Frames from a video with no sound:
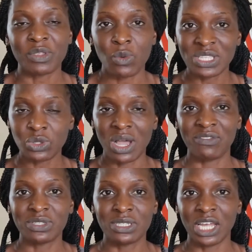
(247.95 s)
once you
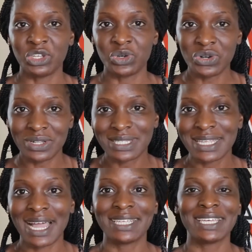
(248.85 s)
have done your Google
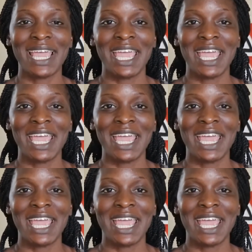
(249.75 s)
search